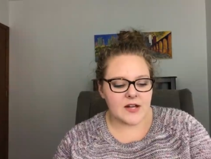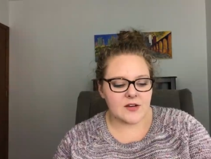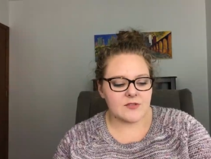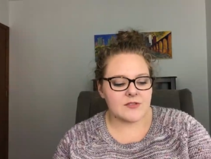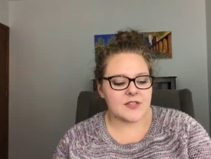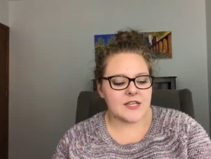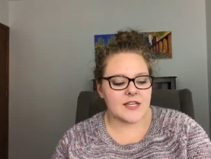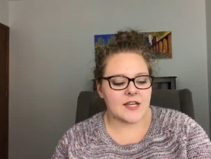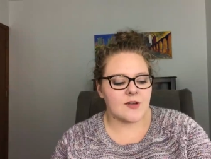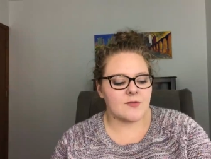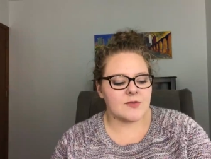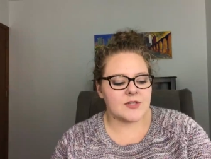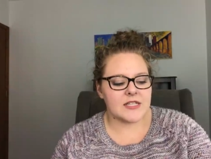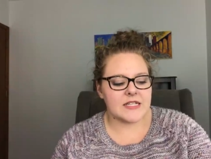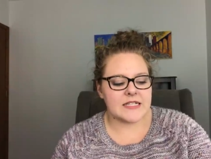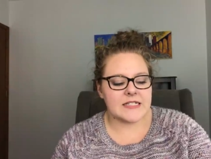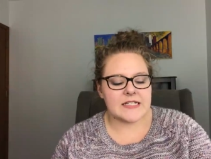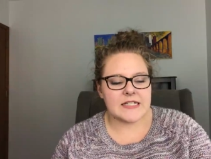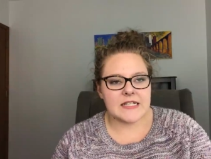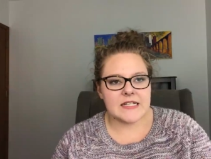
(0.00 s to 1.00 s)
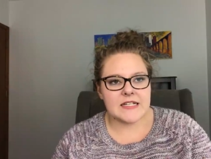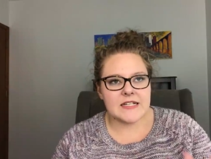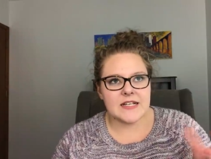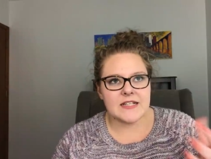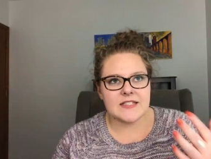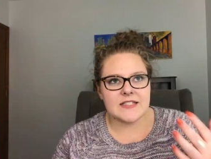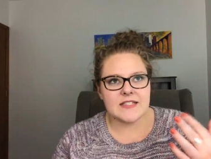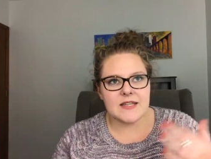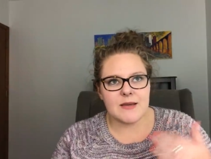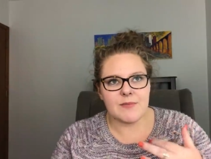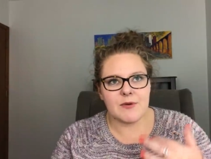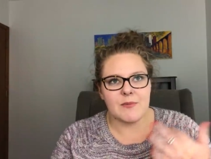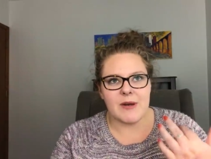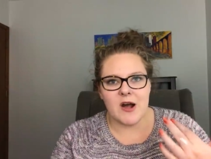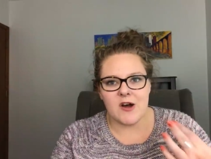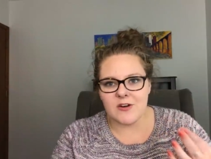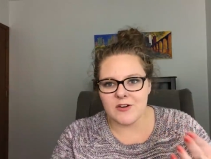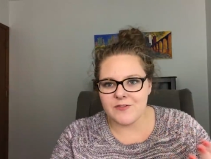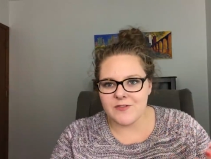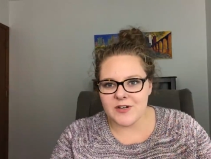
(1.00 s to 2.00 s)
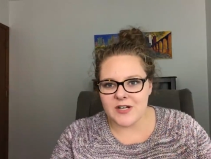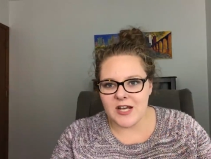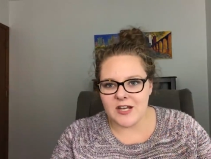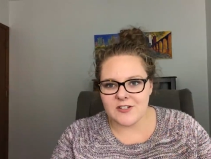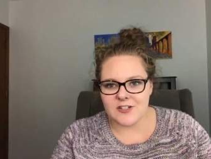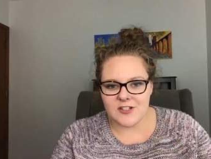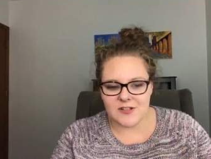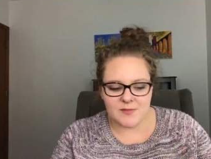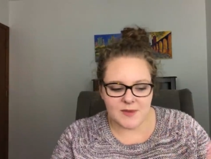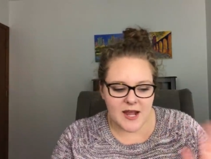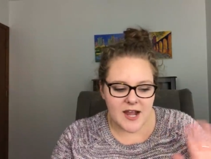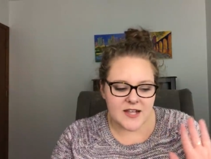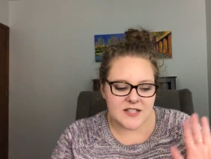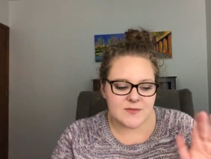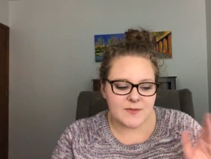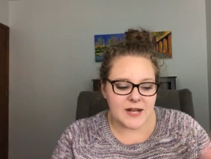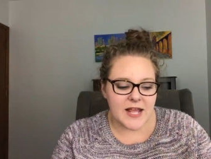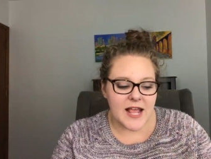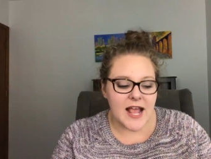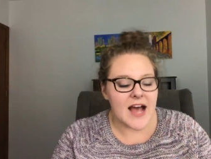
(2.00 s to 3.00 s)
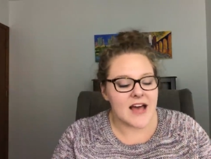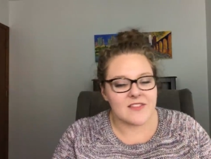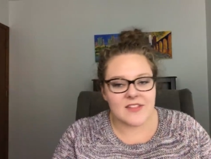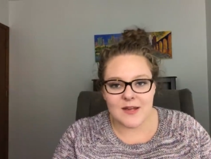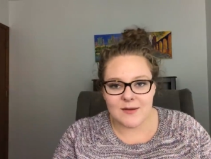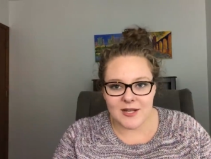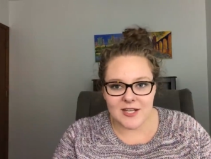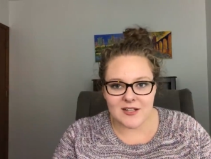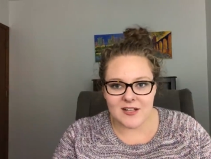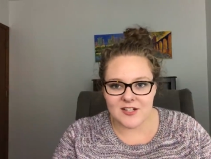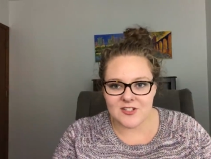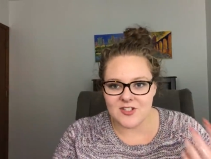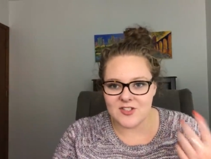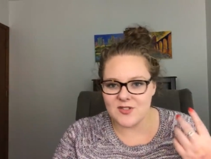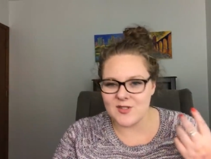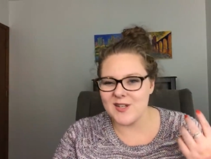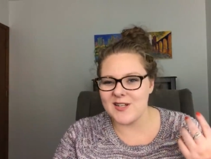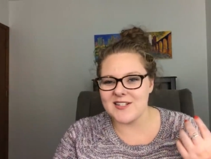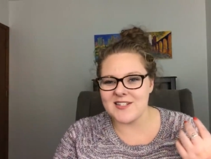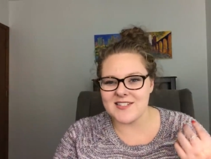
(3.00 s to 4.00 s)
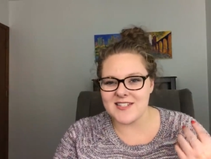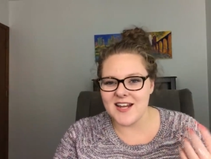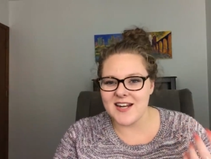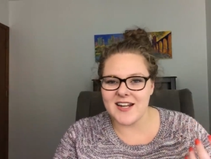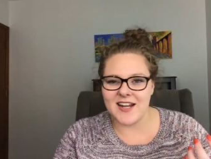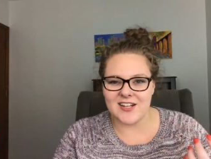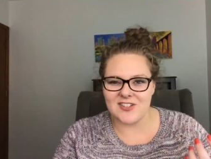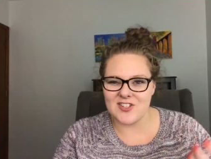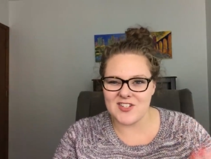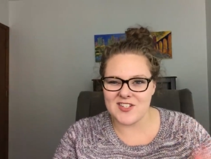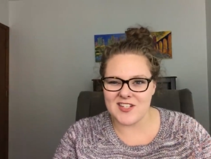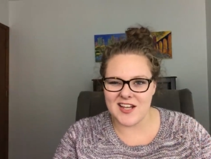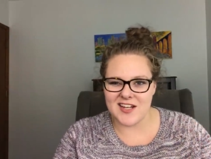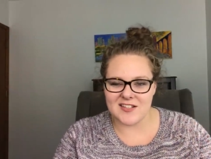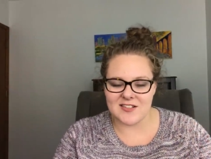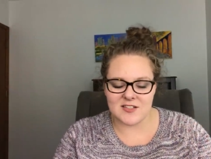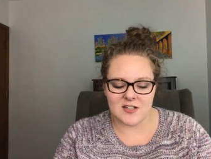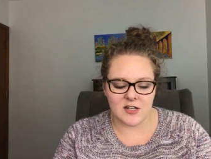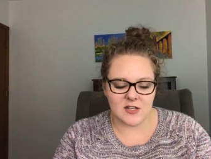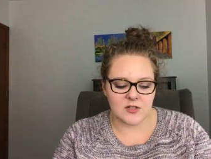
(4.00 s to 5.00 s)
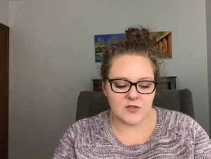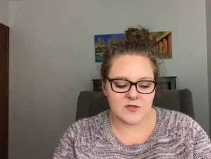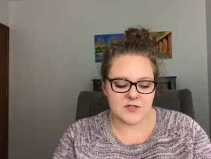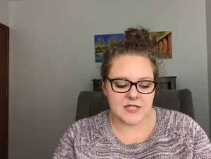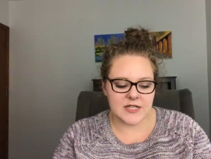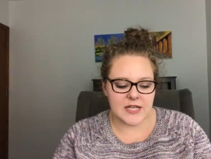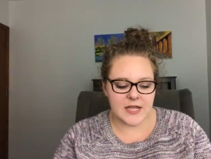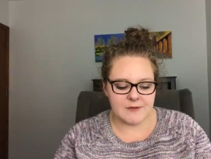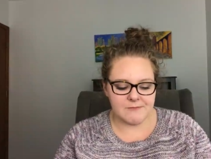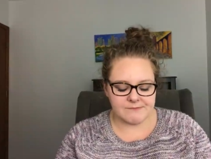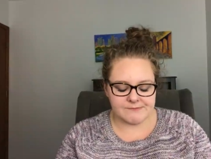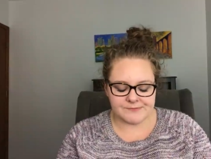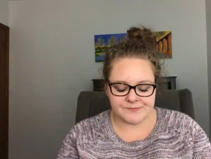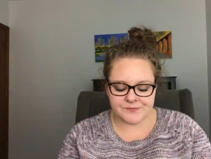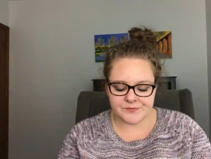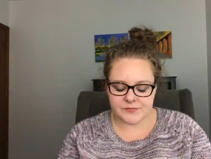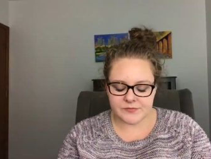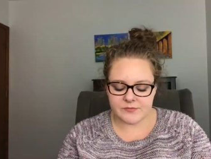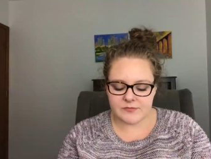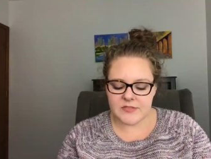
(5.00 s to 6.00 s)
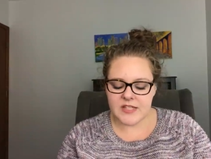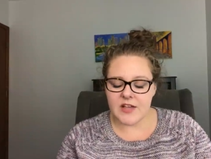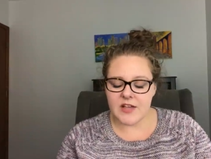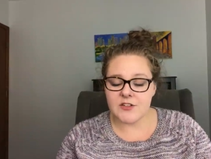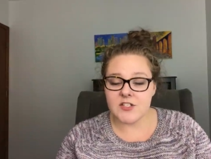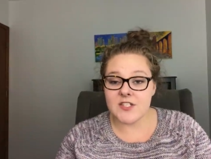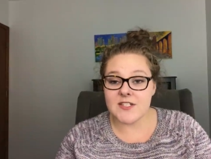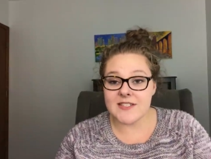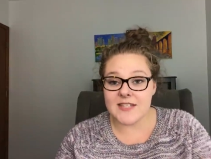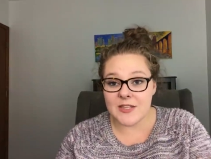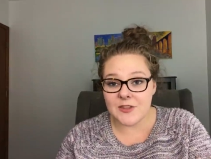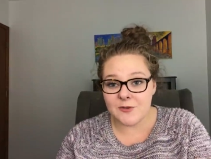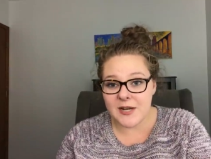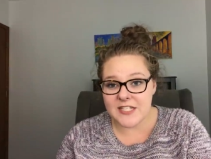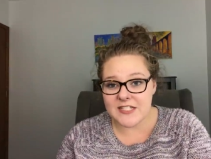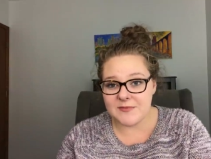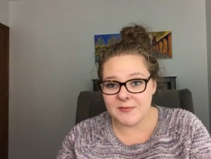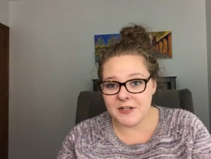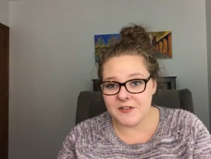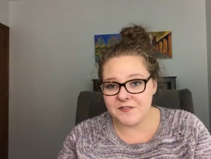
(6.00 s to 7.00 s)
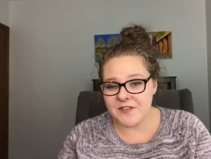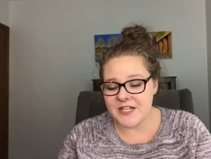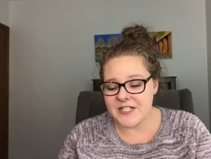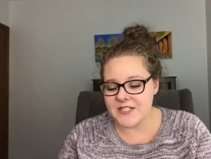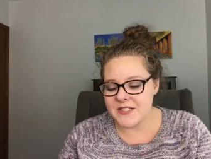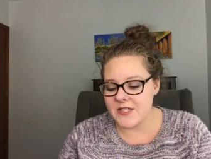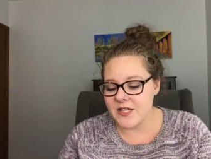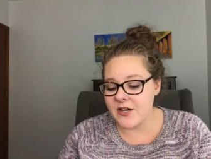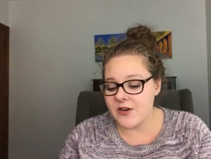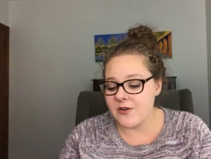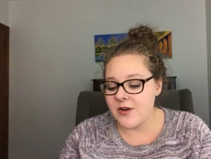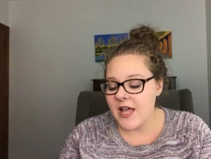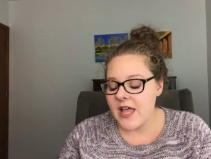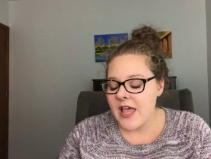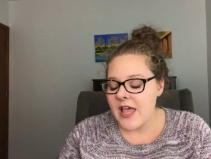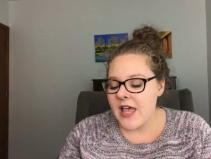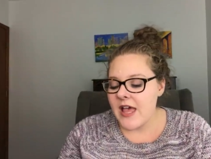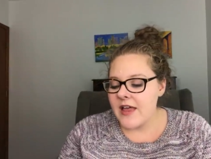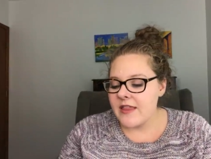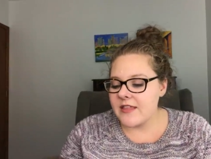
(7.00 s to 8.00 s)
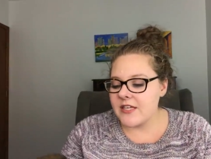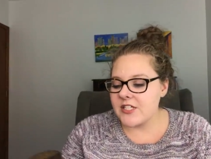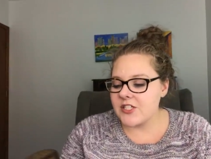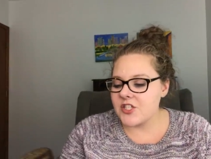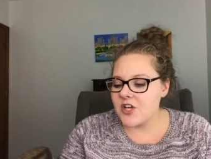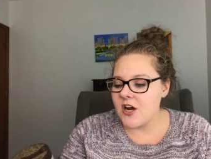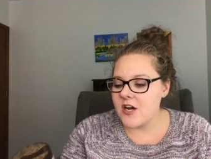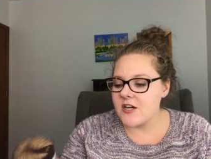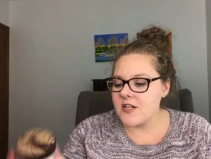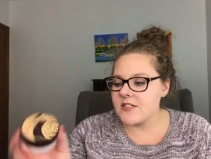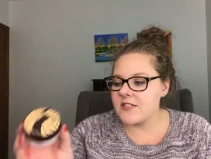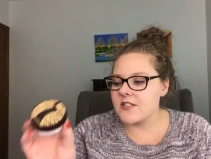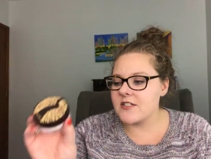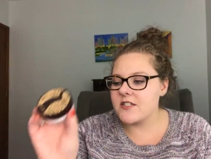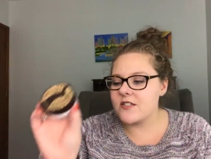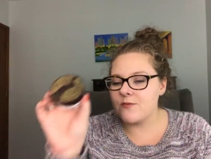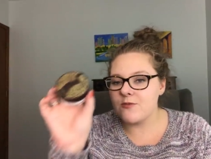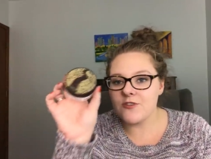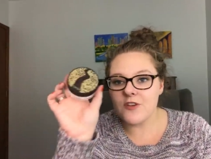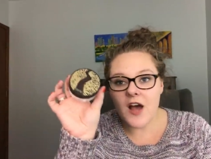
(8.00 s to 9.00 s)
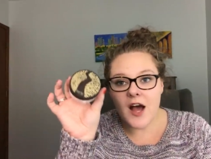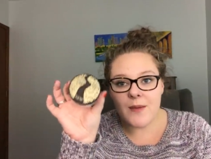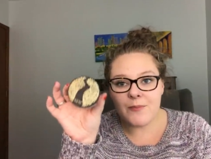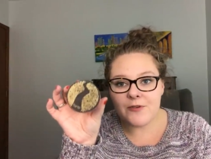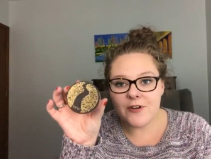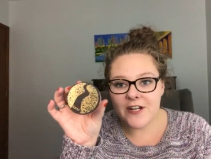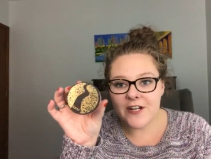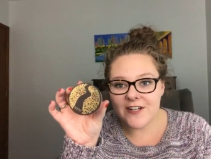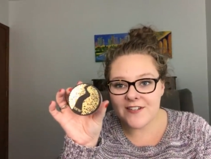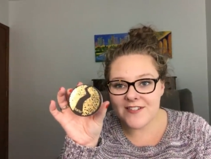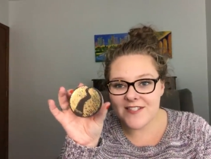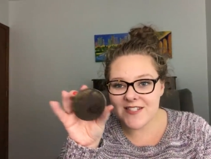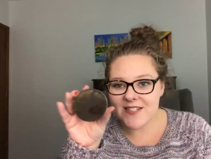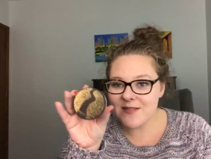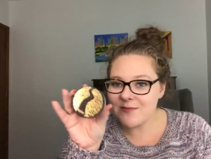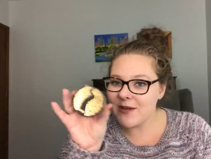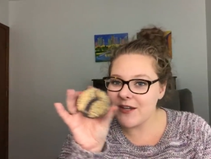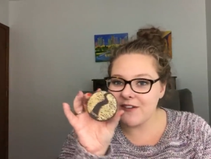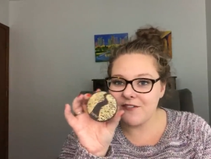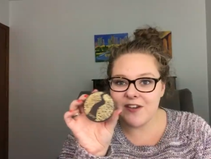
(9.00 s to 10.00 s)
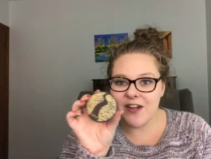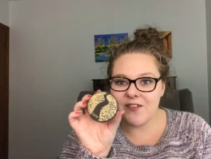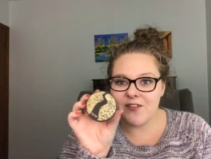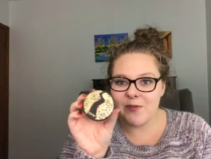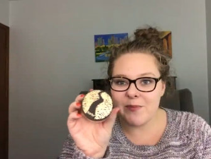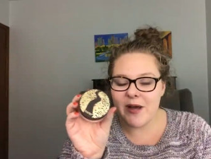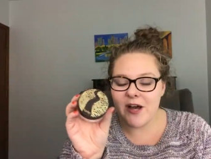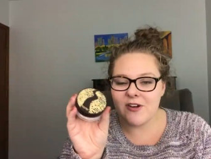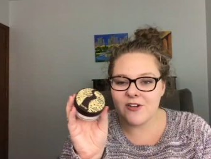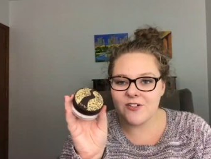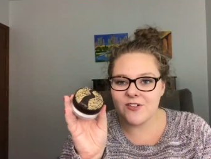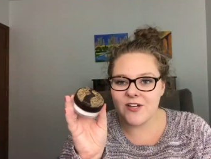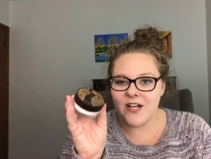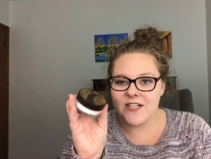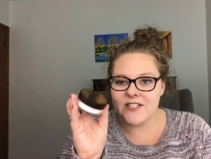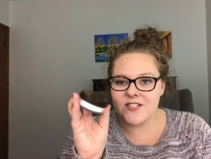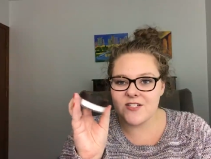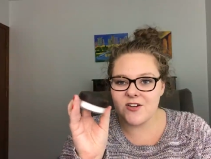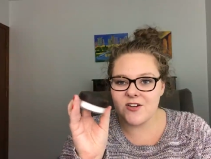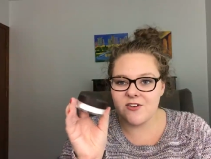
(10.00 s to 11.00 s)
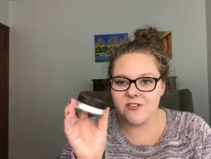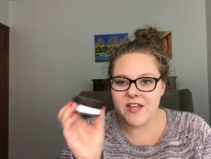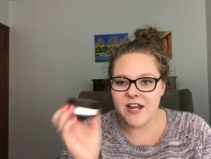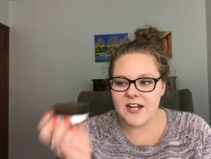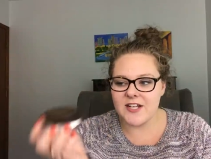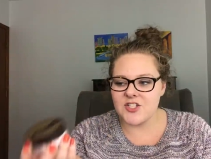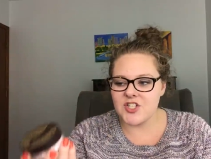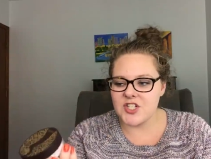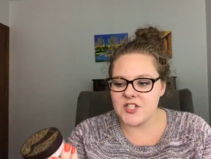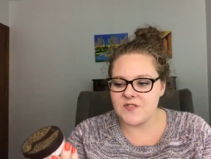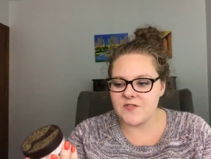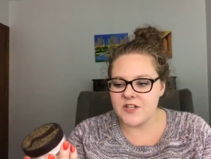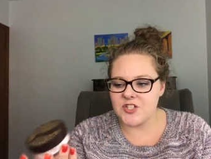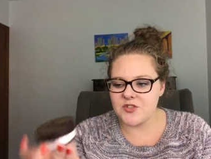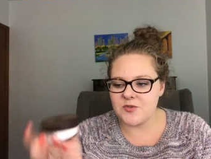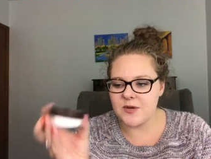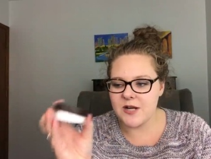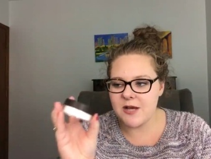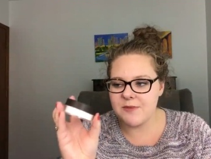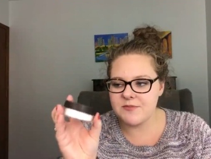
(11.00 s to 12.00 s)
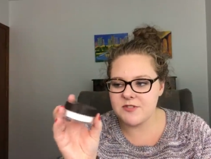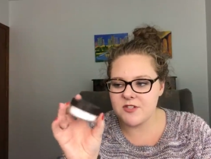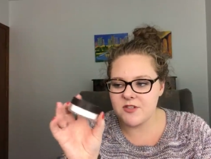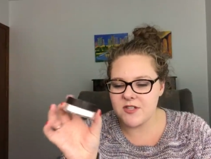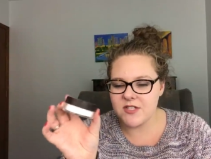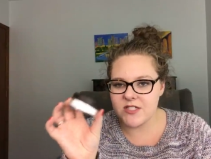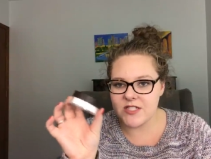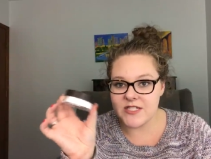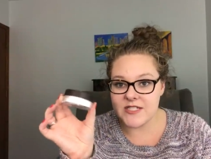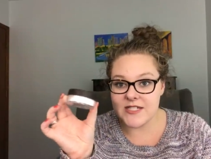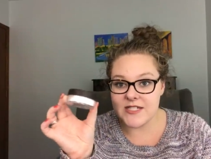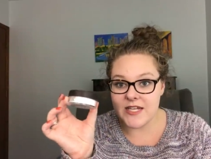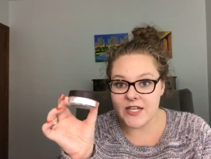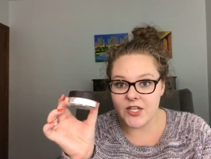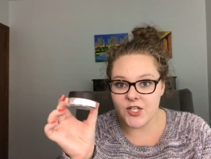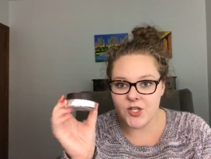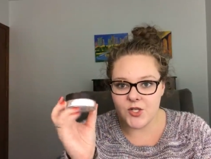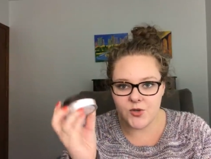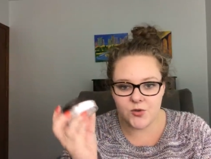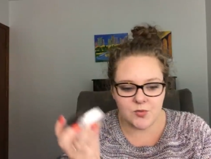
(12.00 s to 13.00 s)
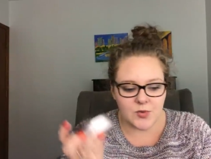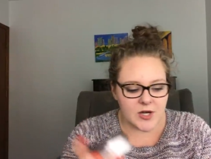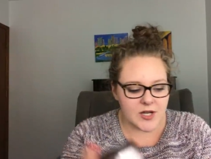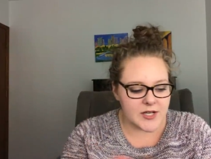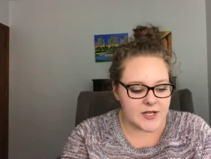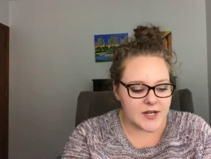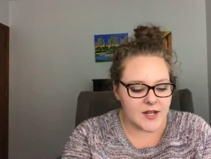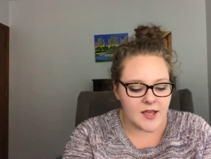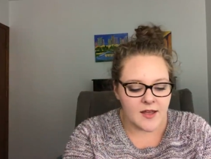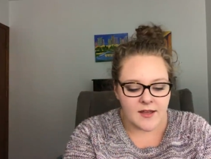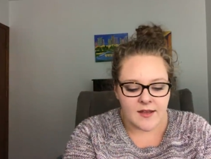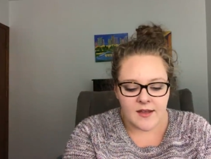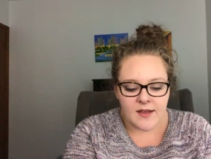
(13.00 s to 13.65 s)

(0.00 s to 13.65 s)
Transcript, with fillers: I don't think I really need a separate powder for underneath my eyes, but I had that in my collection, so I decided I'd just kind of start using it. To set the rest of my face though, the Tarte Smooth Operator. This is my favorite powder. You guys know that I just finished one up, so this is a new one.